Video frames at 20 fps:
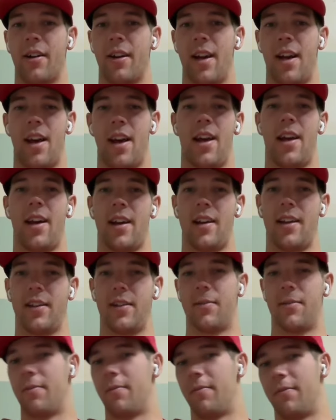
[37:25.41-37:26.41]
And
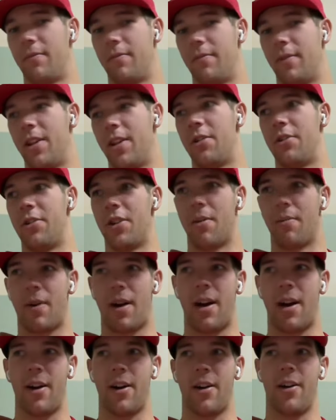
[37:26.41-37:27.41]
when you jump
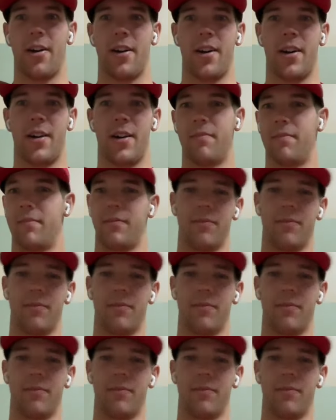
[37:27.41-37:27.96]
higher on a